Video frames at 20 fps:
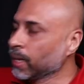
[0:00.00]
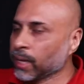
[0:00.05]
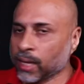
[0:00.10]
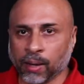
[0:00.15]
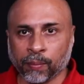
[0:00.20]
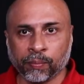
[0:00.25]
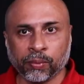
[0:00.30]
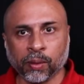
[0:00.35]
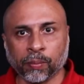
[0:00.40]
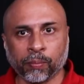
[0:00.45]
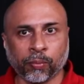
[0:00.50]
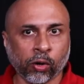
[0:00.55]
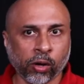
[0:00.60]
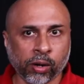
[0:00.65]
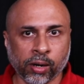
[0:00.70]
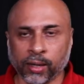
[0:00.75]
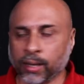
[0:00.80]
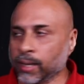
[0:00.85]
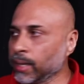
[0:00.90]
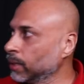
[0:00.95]
keep the
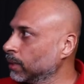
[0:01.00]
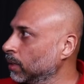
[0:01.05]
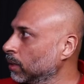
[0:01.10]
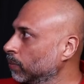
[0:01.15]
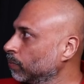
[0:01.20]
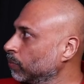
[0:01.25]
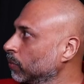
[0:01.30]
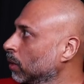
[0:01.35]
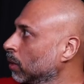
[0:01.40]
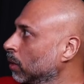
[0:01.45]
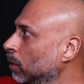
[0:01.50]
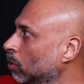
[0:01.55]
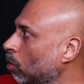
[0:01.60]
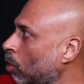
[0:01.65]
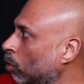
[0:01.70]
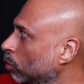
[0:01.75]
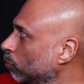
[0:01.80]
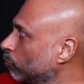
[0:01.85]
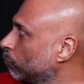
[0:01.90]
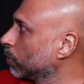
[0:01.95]
priority, the
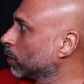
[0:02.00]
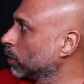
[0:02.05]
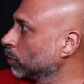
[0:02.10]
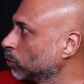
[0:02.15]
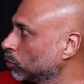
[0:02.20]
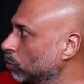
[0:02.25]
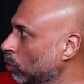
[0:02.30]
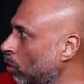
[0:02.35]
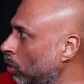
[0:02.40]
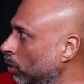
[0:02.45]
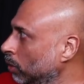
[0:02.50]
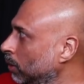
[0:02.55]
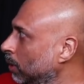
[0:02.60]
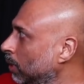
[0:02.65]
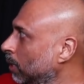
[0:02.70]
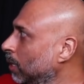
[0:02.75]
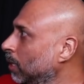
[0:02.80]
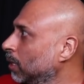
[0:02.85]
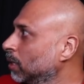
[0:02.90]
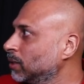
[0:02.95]
autofocus to on.